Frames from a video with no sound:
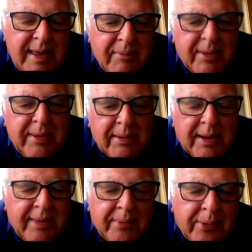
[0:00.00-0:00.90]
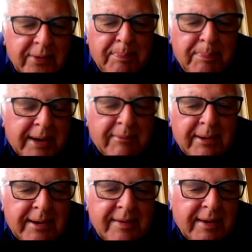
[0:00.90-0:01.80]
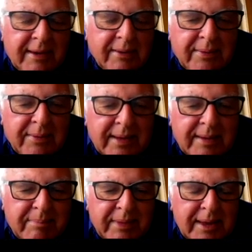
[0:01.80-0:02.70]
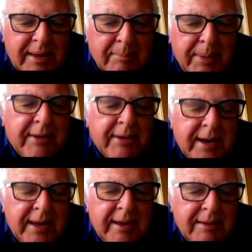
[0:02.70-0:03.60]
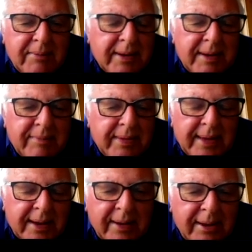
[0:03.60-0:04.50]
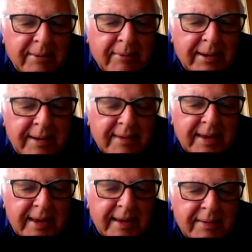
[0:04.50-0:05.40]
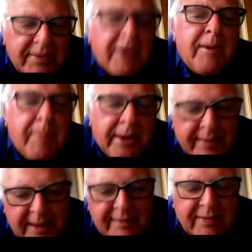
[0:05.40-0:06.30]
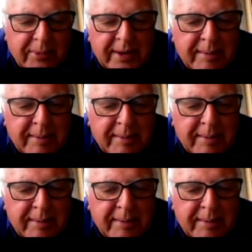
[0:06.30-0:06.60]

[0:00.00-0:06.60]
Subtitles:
Whether you like the horseback racing, the pedigree, whatever they call it, racing, thoroughbred, that's the word.